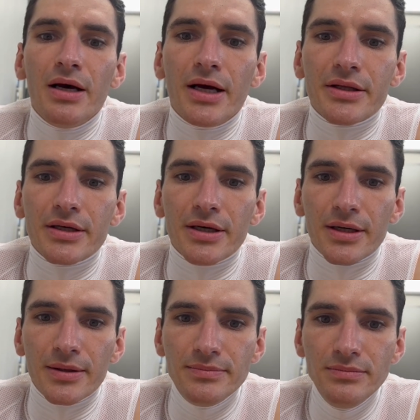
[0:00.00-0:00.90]

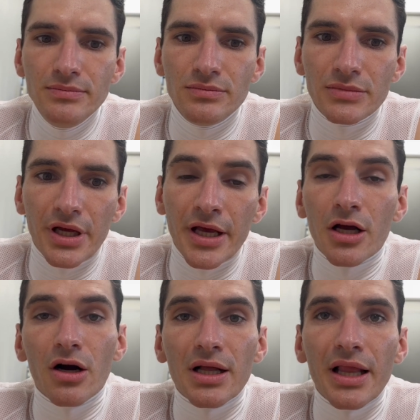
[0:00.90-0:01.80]
And he
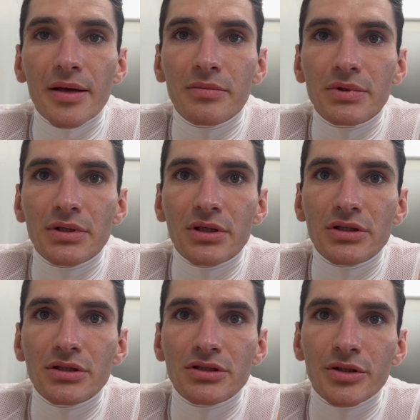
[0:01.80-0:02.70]
got claimed.
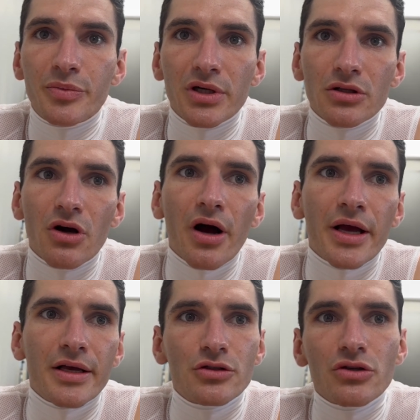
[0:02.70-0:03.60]
Cipriano got
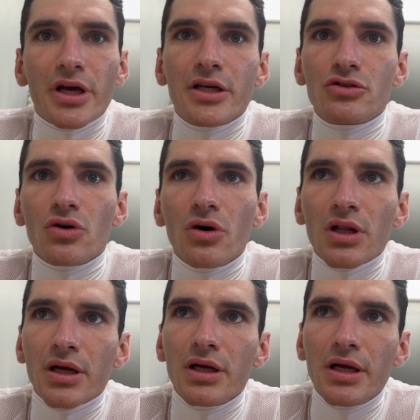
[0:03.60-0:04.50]
him and took him to
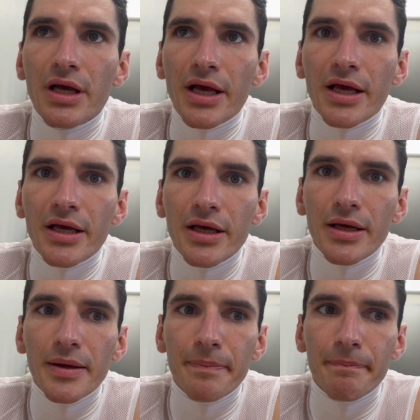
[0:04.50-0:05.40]
Oakland. And
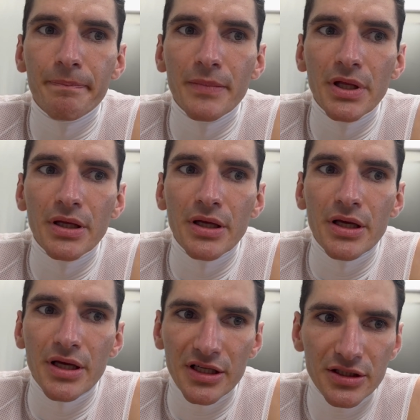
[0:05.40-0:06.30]
he
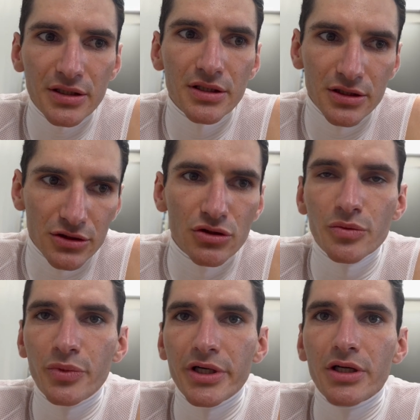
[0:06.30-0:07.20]
actually is doing
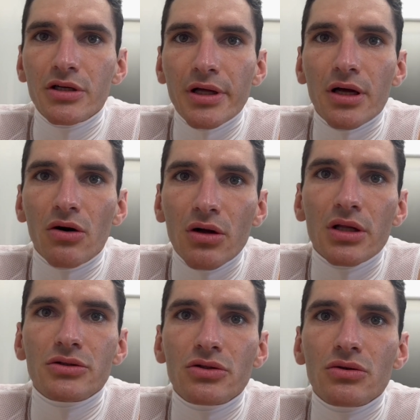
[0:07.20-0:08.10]
pretty good at
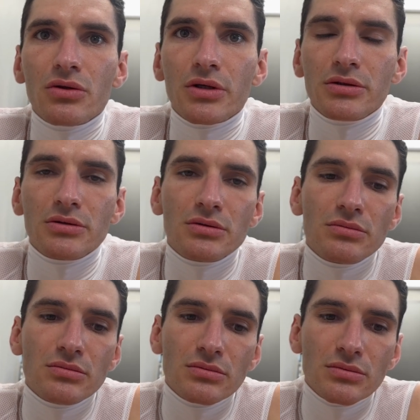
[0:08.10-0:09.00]
Oakland too. And
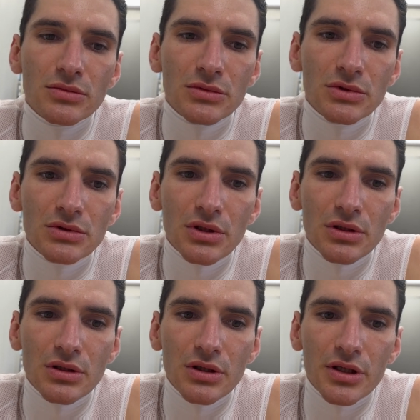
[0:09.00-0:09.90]

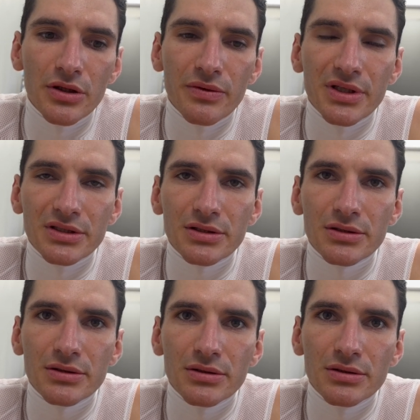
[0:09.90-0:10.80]
he
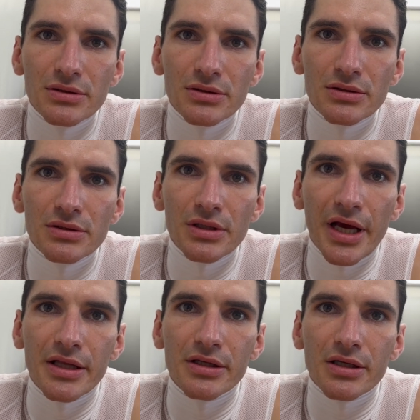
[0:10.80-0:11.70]
runs
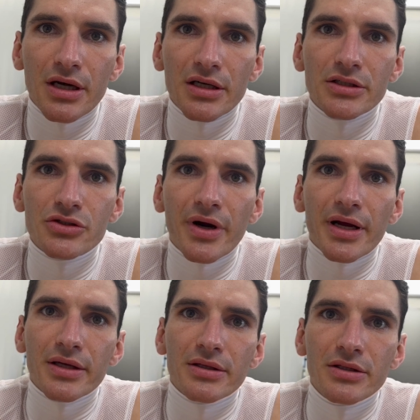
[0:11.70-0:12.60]
any kind of
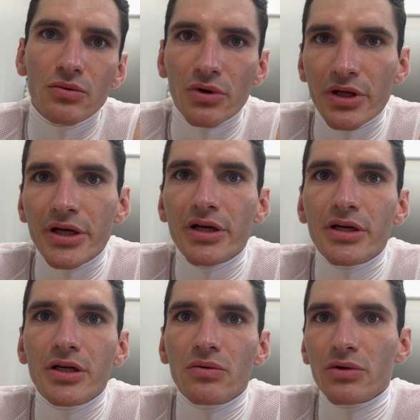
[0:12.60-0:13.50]
track. He won here,
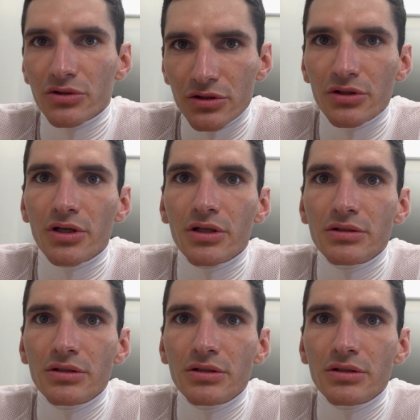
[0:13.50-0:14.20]
he won the dirt.